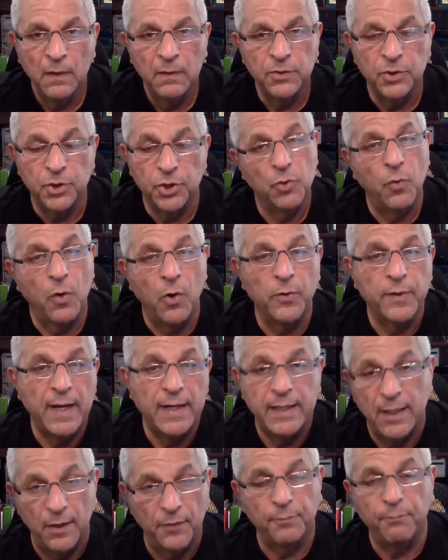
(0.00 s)
Do you own
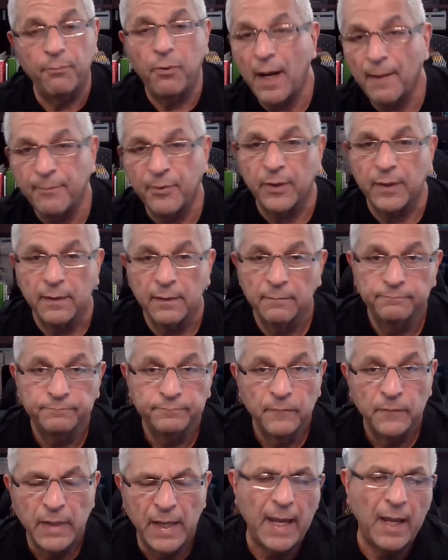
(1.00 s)
any other property?
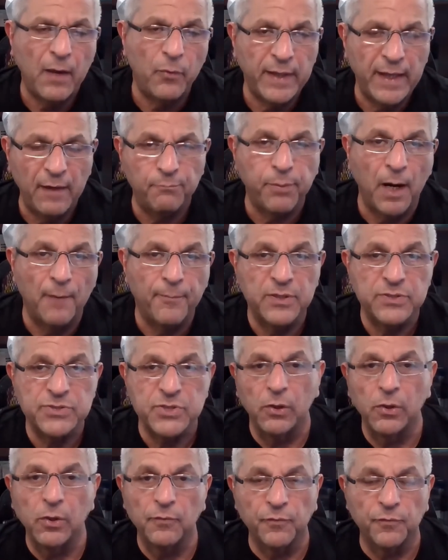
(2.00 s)
Yeah, we have properties
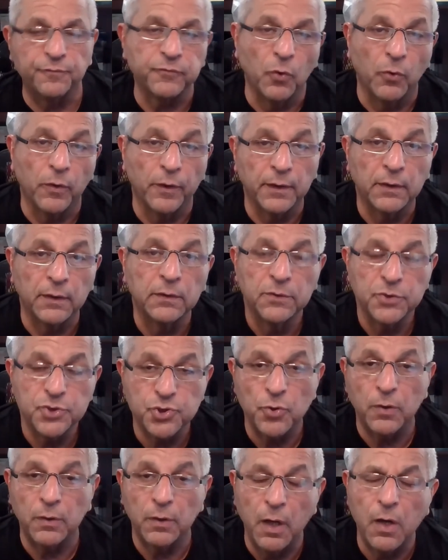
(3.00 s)
all over Florida.
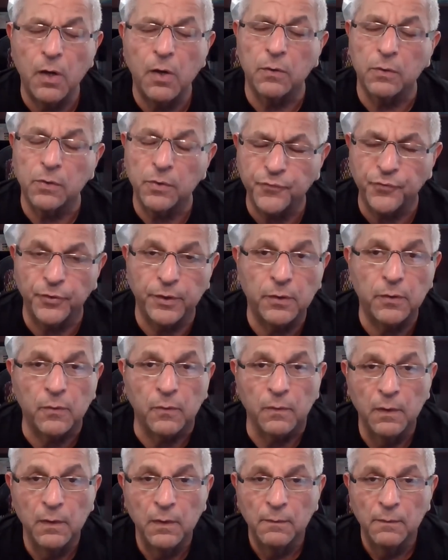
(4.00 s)
Sure. Oh, good for
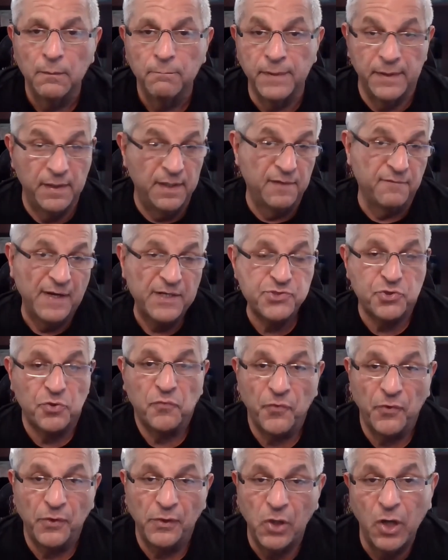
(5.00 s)
you. Been an investor
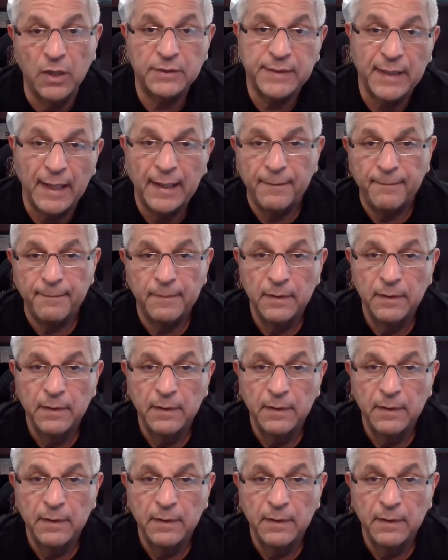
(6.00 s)
for a long time?